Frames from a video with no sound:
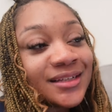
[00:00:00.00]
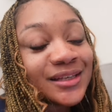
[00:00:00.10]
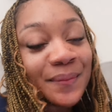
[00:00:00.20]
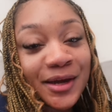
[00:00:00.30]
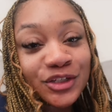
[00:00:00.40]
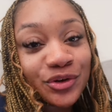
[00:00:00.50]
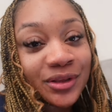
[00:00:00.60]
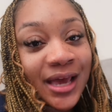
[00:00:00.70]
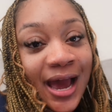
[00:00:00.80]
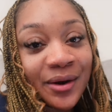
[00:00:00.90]
to make sure
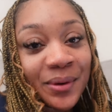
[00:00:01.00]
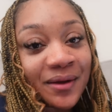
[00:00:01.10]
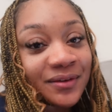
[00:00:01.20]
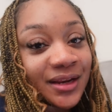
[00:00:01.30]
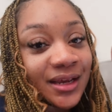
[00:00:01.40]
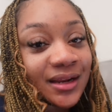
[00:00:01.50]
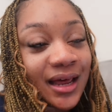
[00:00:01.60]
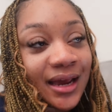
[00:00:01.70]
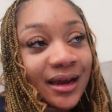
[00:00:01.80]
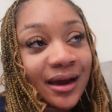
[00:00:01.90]
that I don't have any
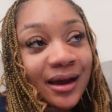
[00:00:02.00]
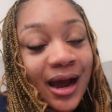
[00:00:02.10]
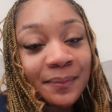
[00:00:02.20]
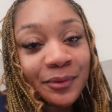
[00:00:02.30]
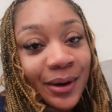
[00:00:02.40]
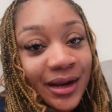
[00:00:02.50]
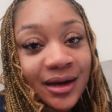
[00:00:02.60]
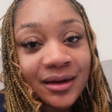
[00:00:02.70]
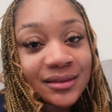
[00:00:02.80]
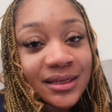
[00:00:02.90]
like copyrighted
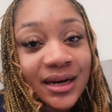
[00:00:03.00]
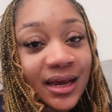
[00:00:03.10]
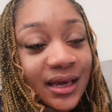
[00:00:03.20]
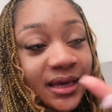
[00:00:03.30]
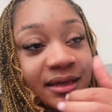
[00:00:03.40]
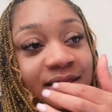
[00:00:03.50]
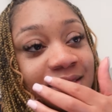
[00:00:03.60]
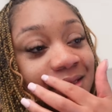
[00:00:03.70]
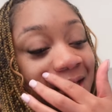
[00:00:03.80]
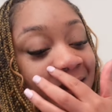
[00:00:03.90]
content, I
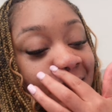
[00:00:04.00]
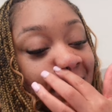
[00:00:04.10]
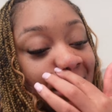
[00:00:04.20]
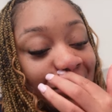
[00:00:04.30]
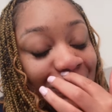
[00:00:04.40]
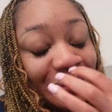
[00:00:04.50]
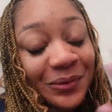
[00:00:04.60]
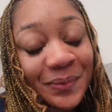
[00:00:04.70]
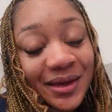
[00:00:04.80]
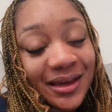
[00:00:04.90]
guess, and then we
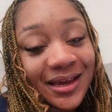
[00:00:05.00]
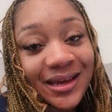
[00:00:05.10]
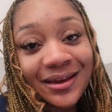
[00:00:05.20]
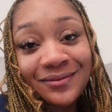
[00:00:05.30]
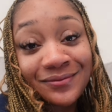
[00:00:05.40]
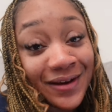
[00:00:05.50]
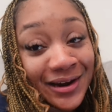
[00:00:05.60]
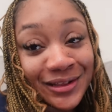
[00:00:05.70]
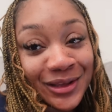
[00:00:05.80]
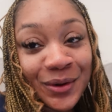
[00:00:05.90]
will be
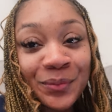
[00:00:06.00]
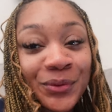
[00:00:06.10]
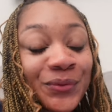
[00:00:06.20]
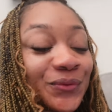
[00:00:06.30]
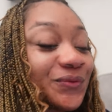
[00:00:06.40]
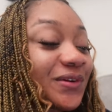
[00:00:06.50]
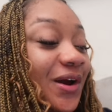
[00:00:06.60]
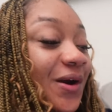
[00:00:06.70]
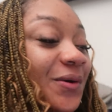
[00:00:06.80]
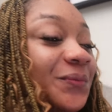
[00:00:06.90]
finally approved,
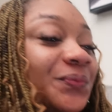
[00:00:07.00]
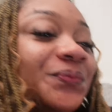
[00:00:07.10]
y'all.